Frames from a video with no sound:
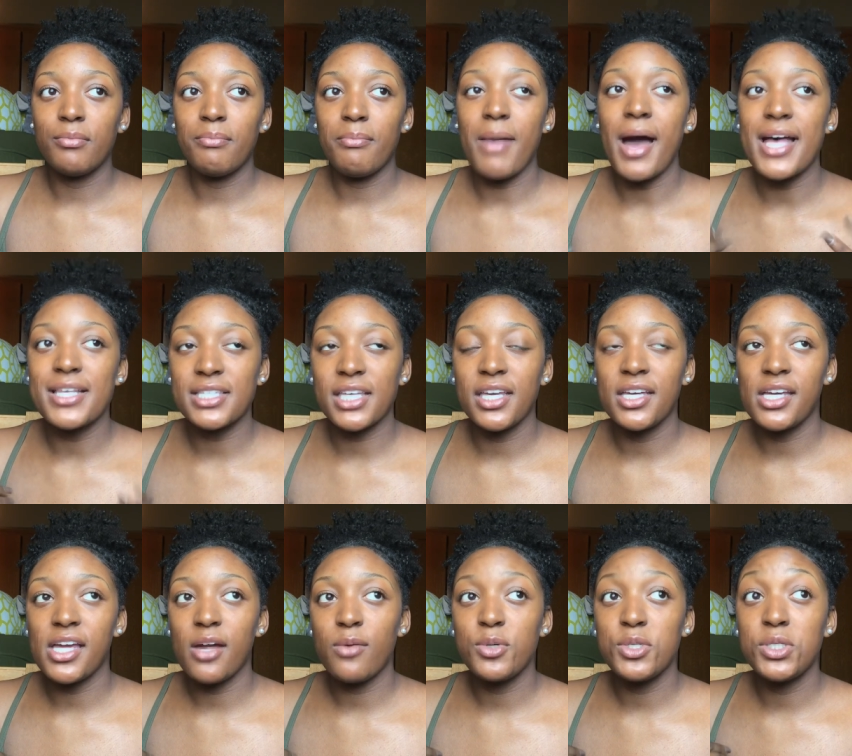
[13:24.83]
my
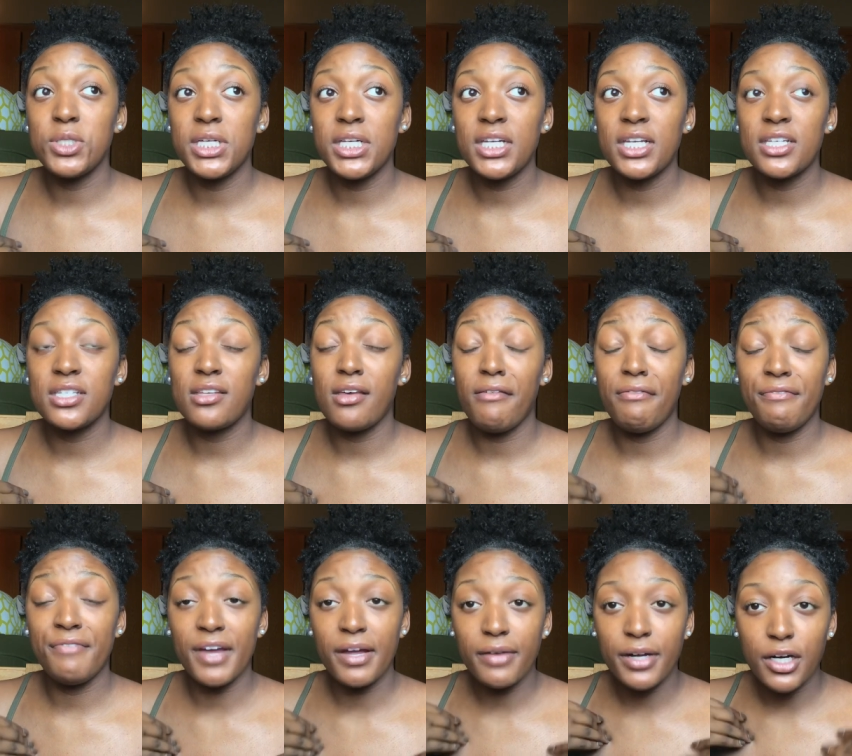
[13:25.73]
skincare routine is
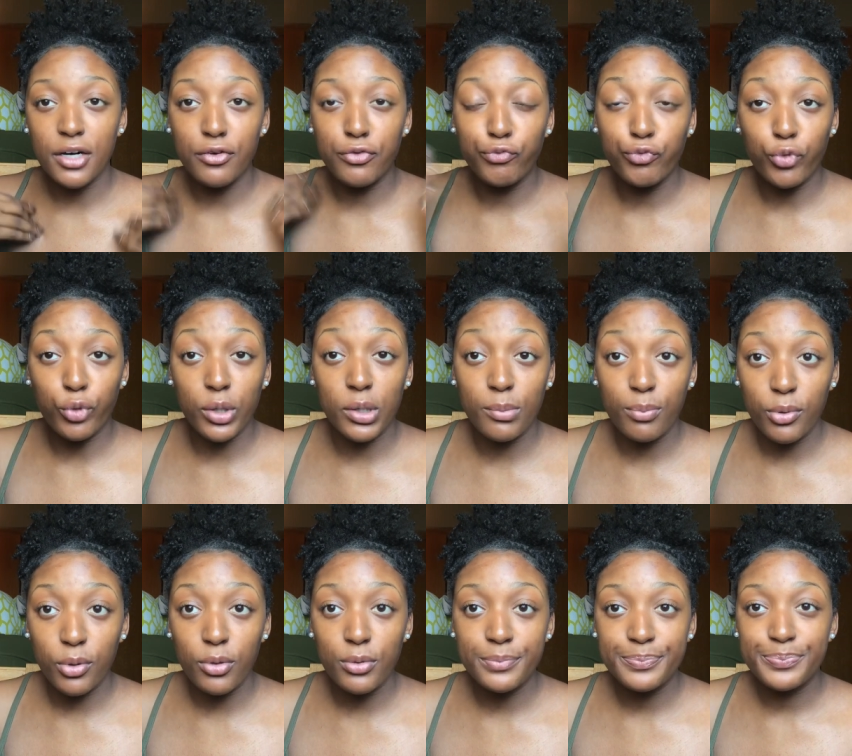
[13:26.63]
very
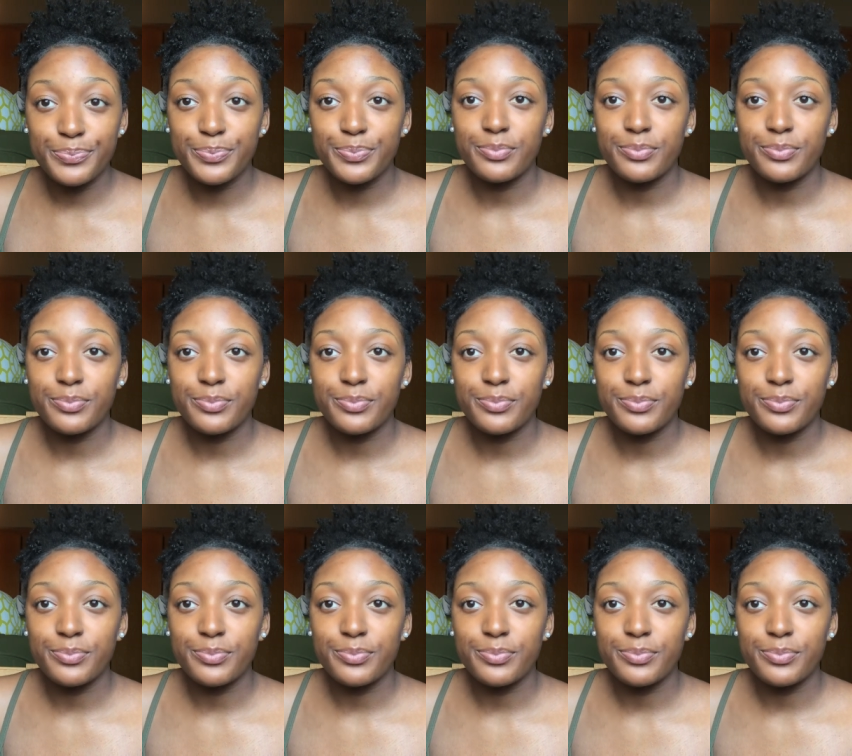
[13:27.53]
affordable.